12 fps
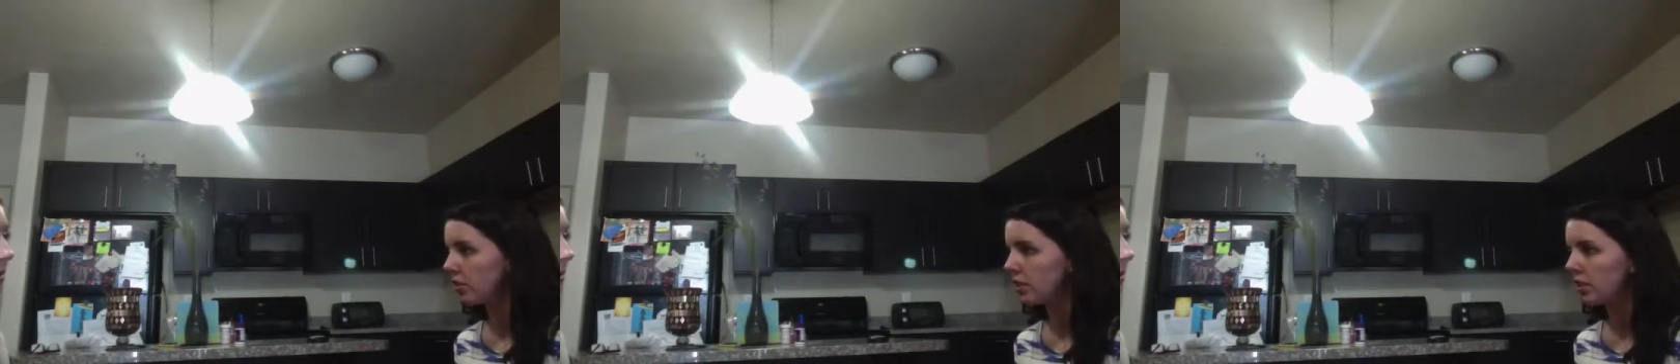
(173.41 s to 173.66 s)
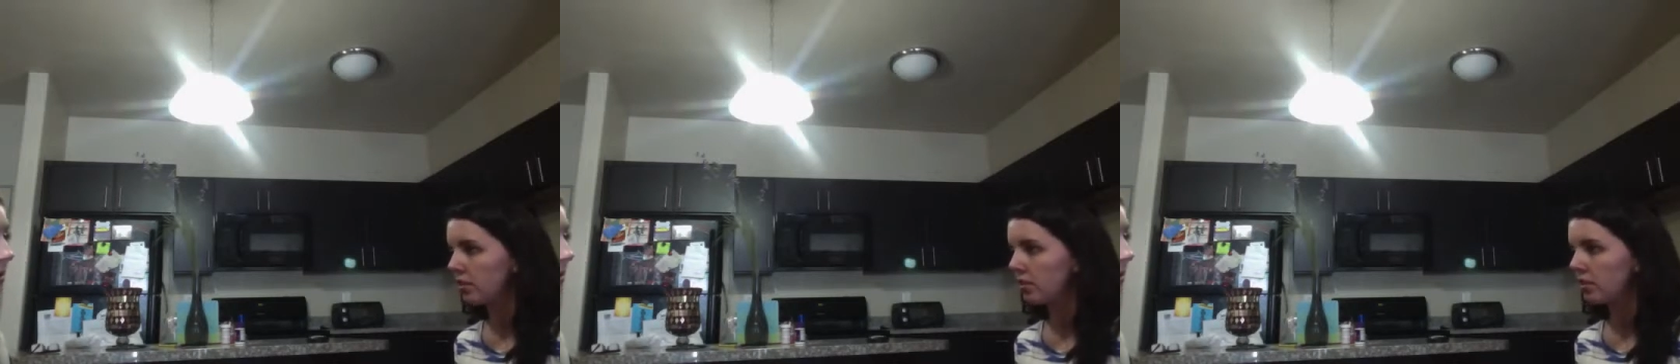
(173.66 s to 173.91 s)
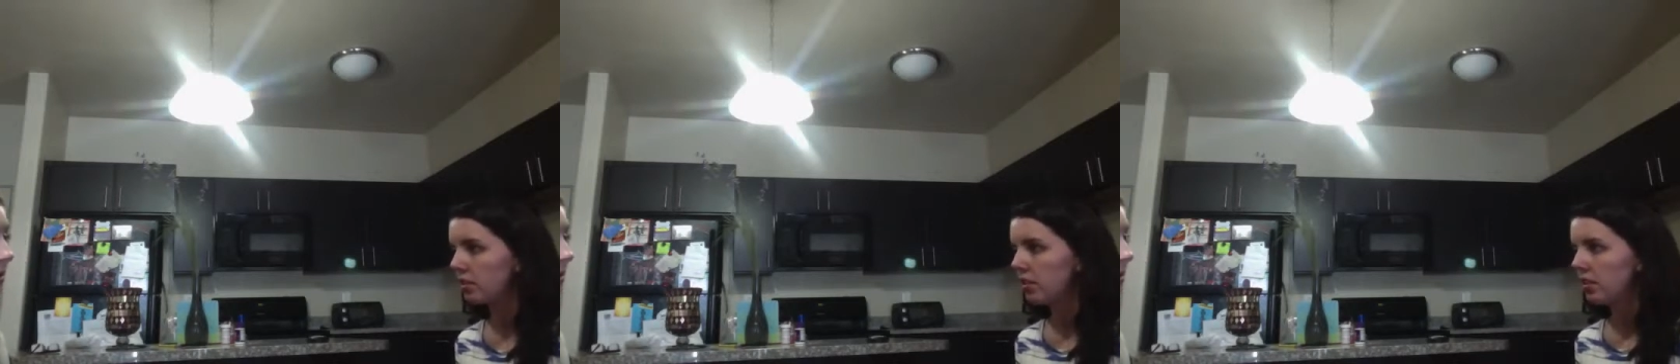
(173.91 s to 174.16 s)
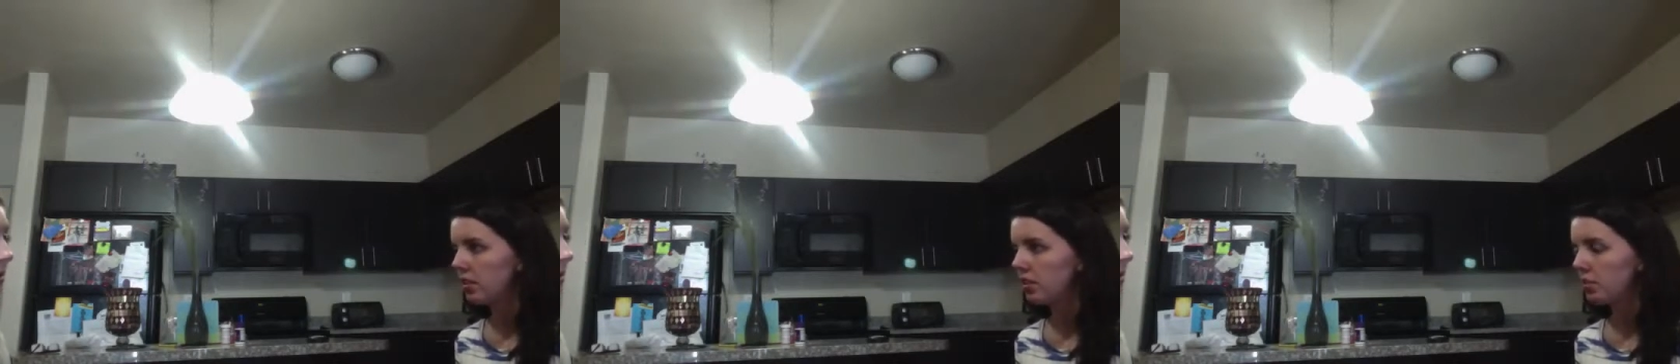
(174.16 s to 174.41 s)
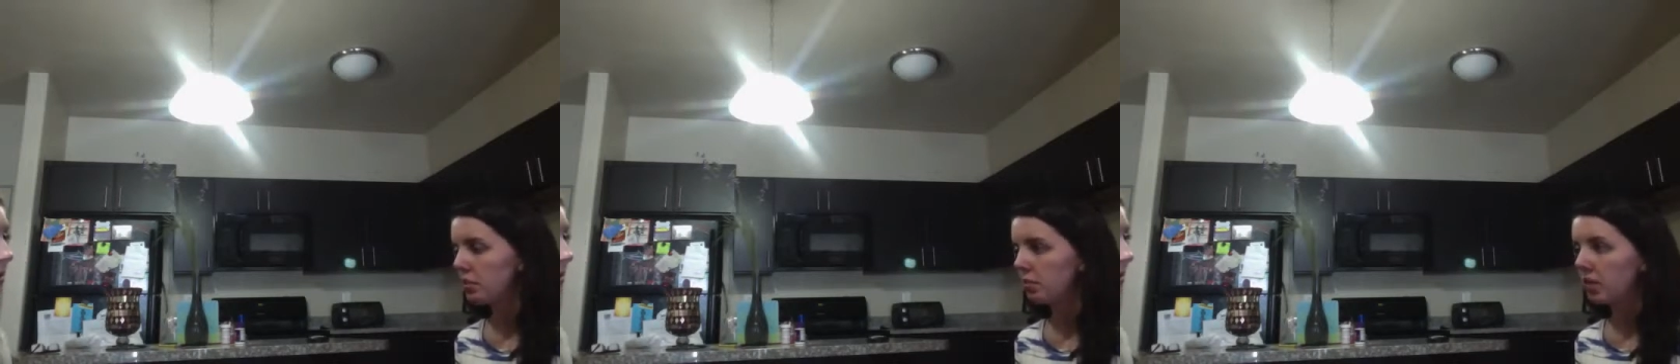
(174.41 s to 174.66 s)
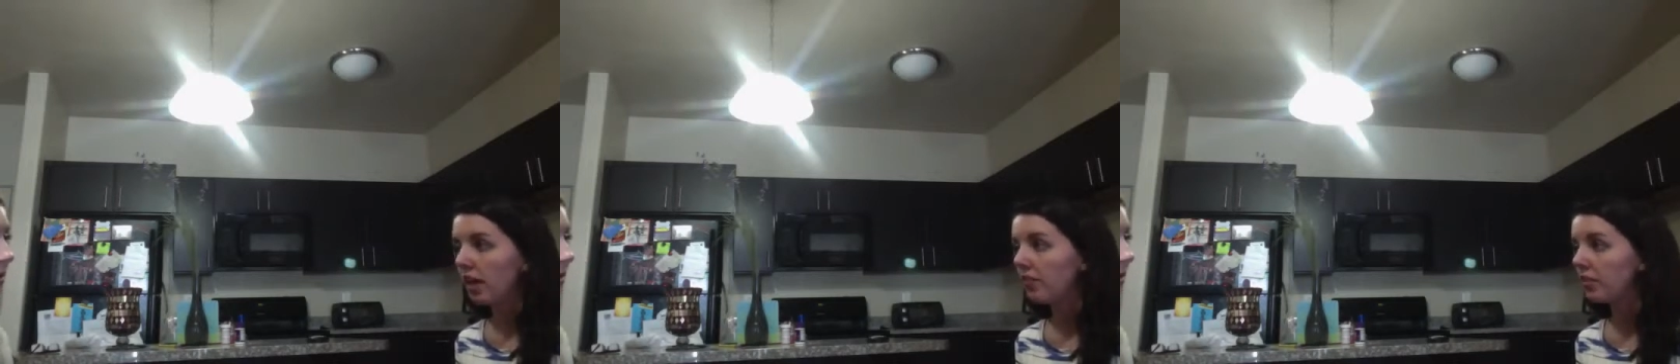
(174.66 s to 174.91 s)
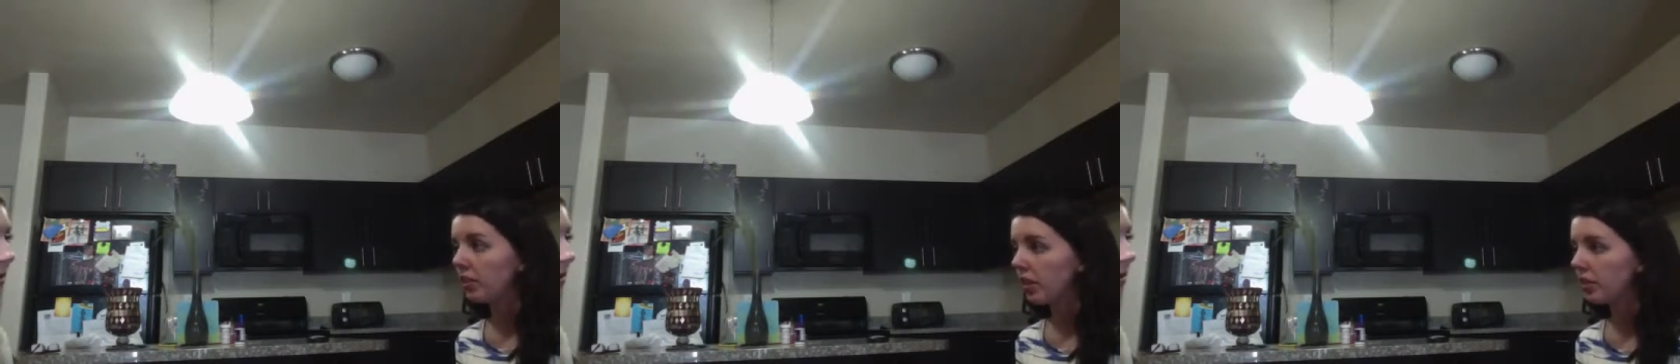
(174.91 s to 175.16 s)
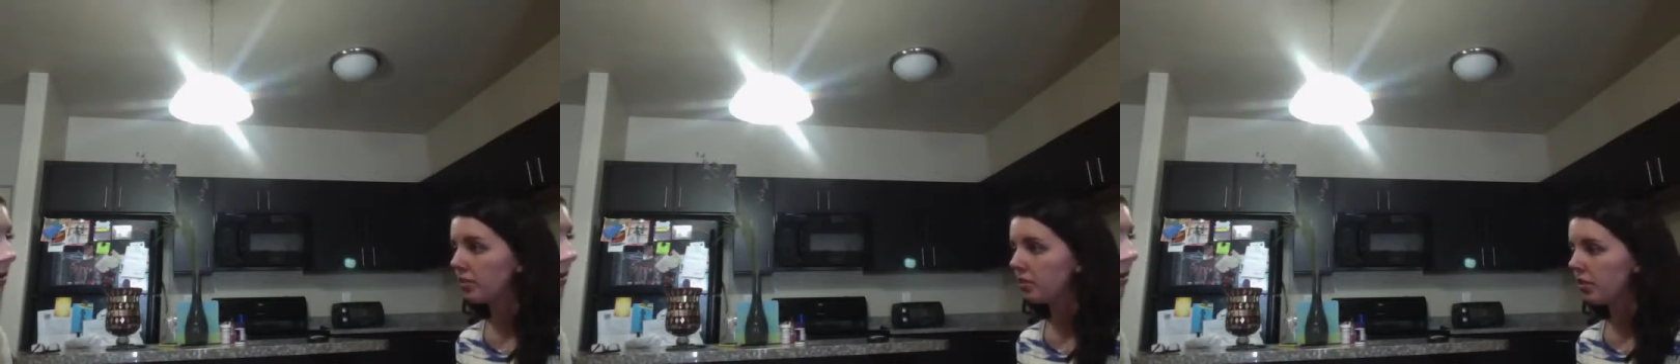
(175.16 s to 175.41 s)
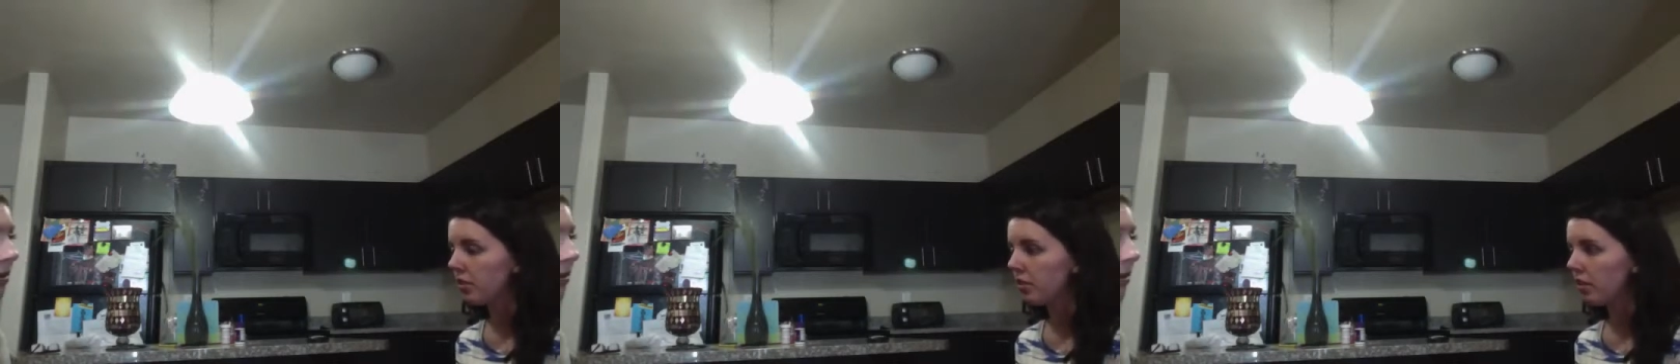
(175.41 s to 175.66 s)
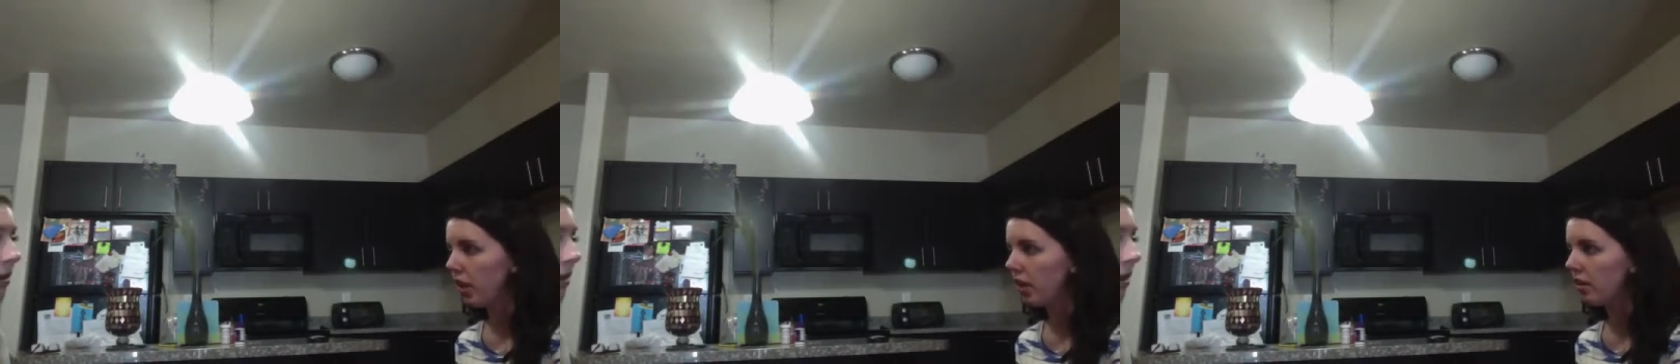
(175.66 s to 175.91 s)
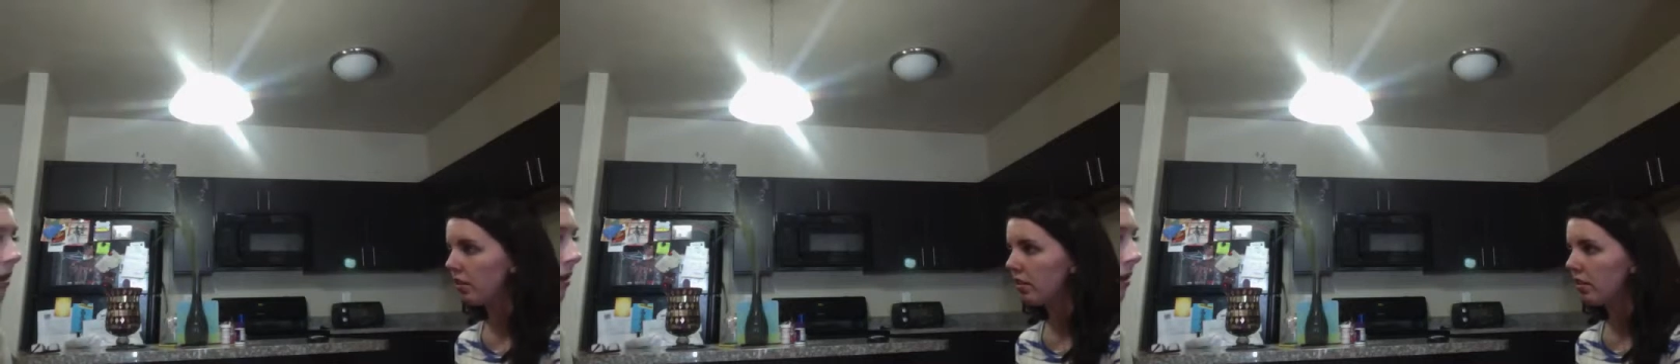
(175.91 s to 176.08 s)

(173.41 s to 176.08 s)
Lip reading: to be able to have your kids with you again?